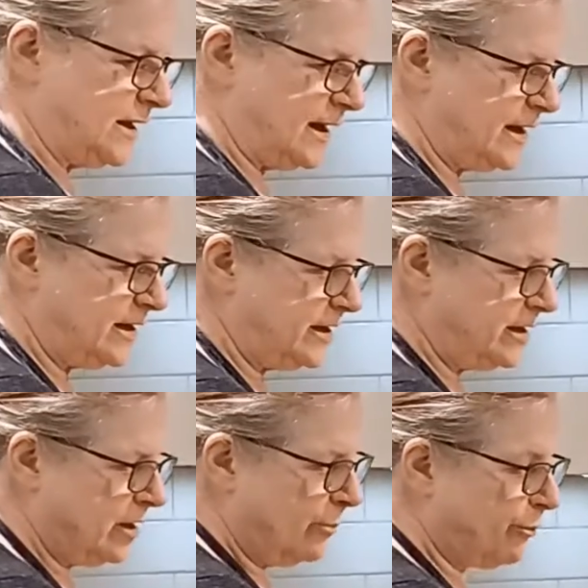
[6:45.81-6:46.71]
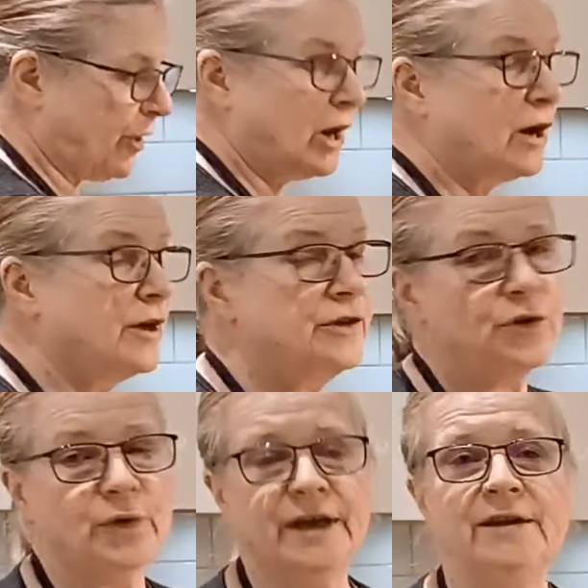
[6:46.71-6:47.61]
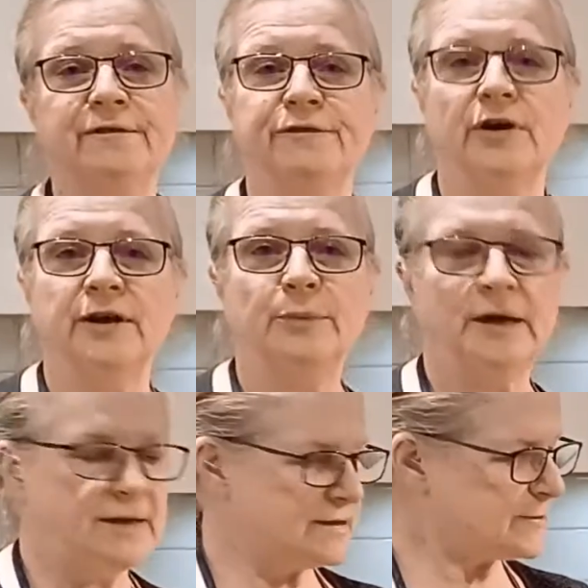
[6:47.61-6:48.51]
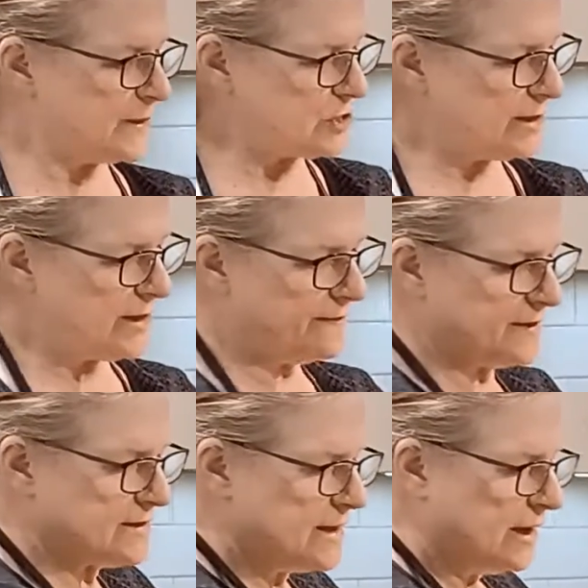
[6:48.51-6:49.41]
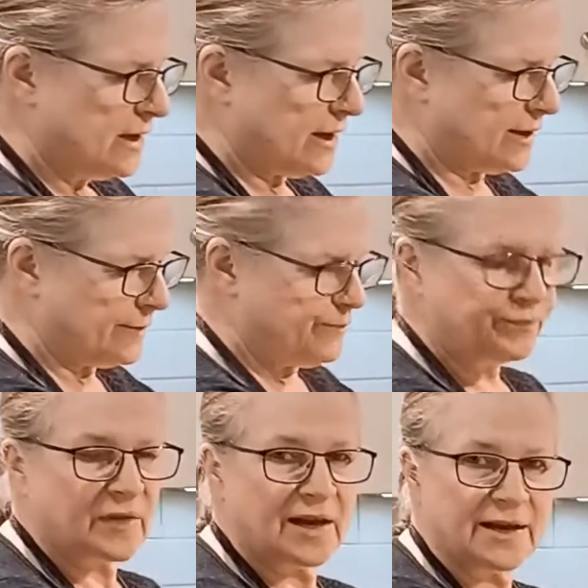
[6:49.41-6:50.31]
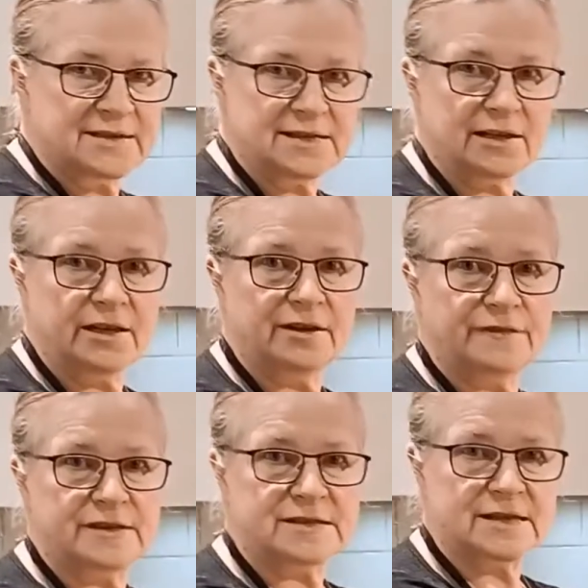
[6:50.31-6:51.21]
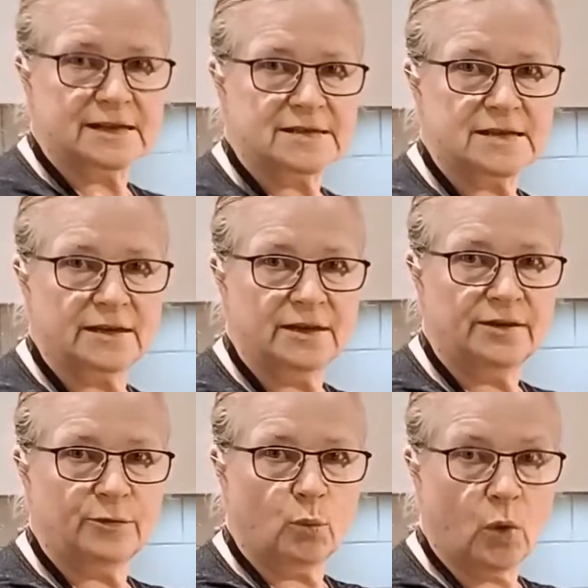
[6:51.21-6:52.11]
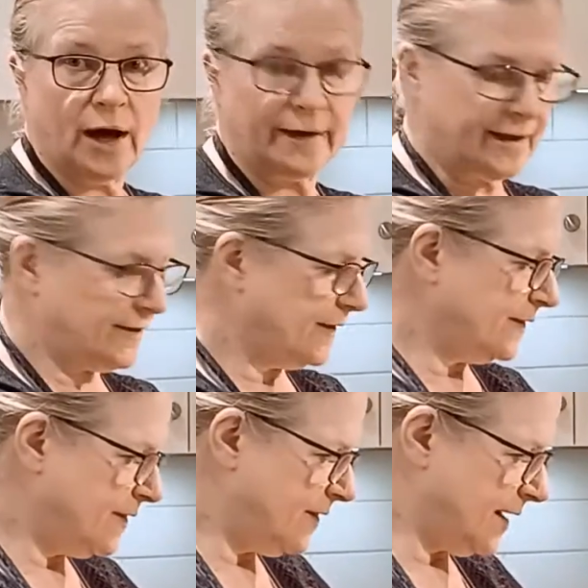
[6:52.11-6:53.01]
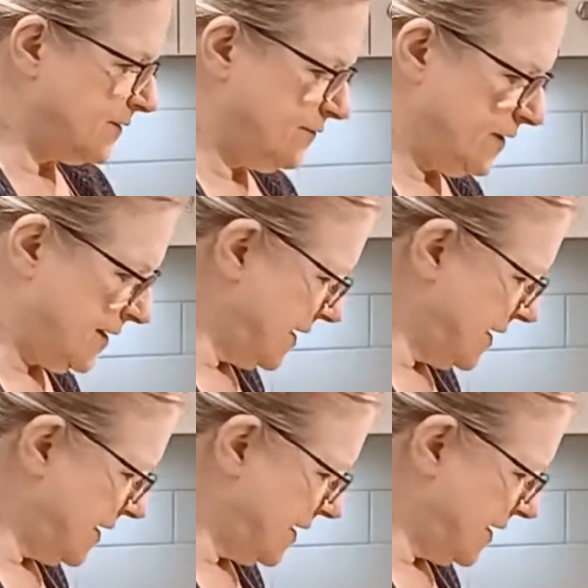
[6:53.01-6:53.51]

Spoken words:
any pot or any frying pan, especially if it's ideally if it's nice and wide. That really